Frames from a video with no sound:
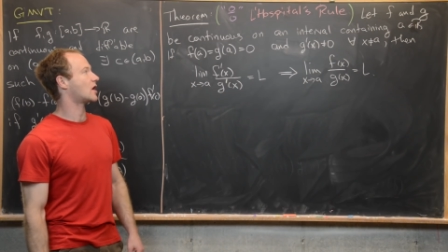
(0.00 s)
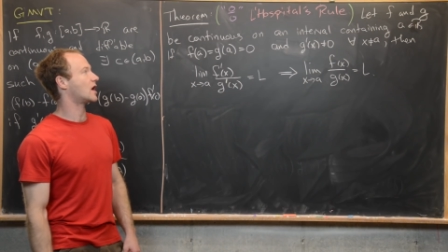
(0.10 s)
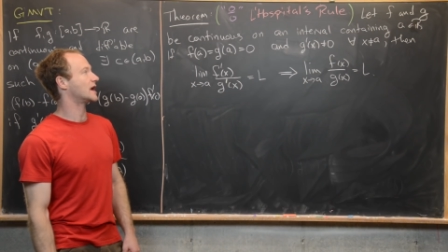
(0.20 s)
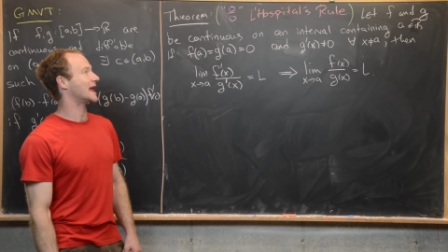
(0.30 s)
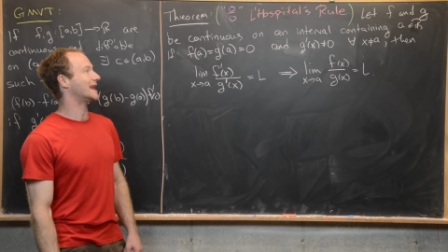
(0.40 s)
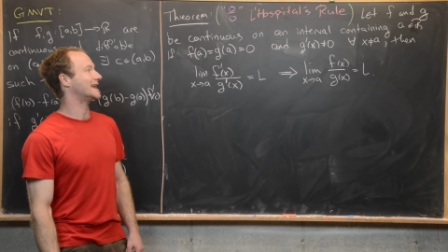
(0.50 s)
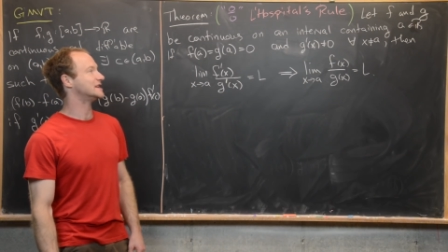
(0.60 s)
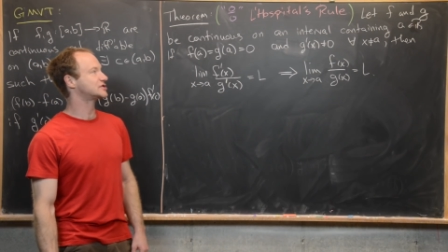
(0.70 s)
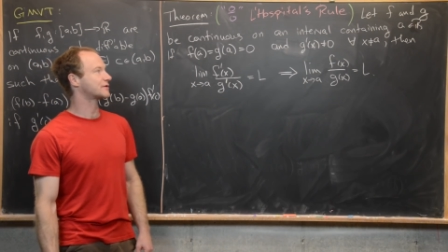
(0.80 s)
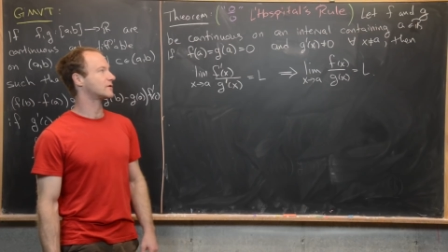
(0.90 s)
on an
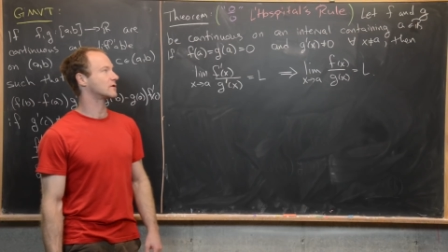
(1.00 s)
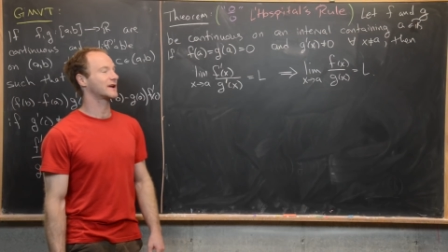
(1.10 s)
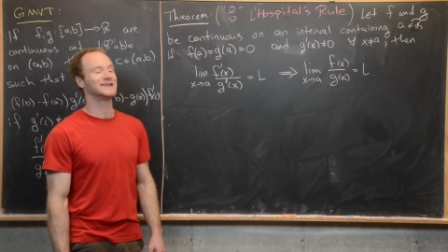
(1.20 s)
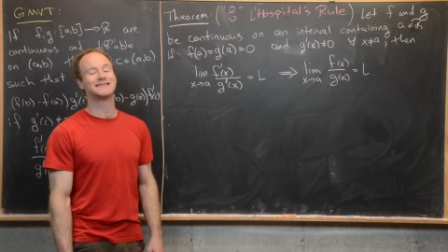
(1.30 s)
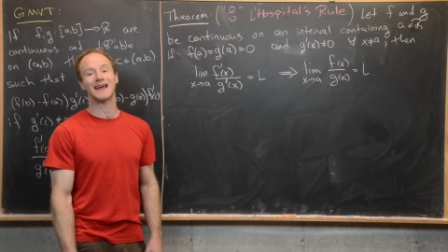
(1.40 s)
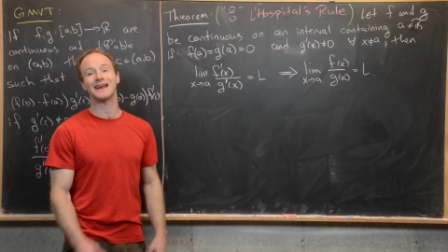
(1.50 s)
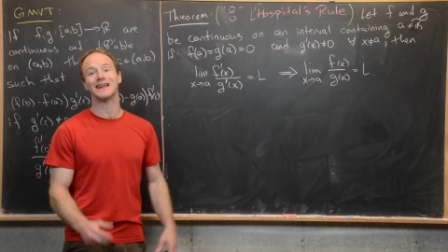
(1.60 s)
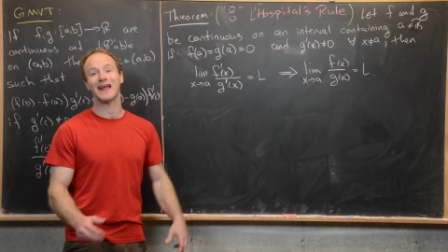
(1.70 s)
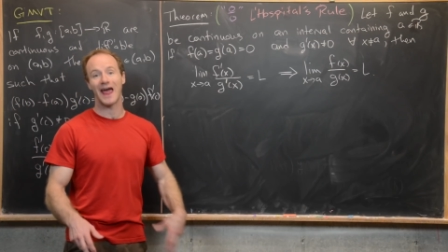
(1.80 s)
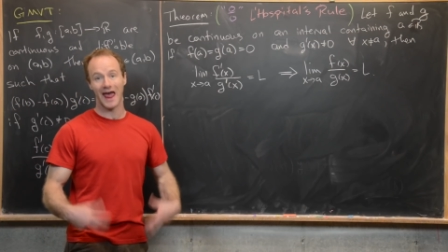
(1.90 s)
interval
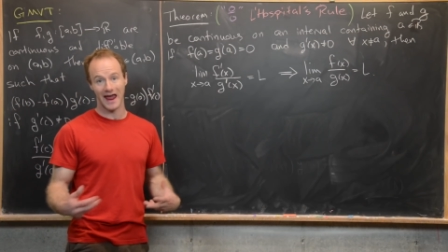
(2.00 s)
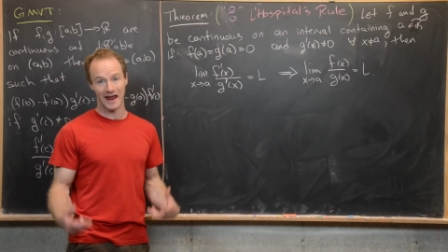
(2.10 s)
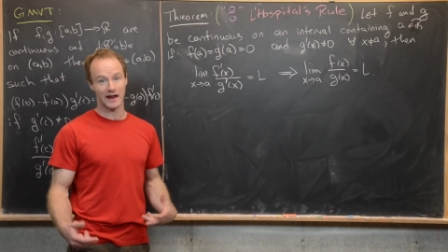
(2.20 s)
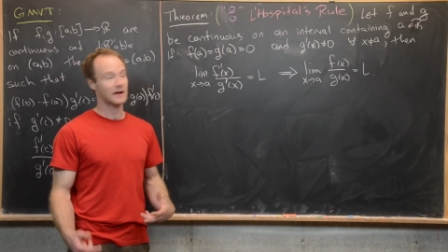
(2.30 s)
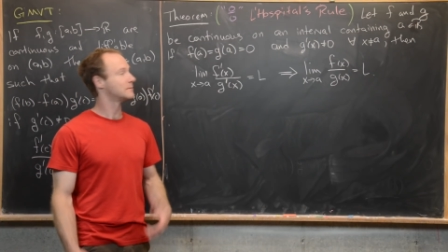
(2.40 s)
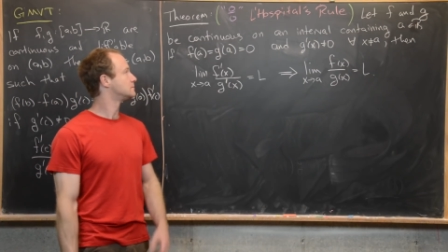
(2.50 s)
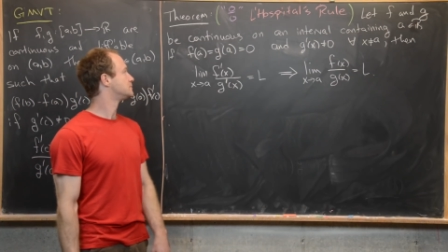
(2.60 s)
containing a,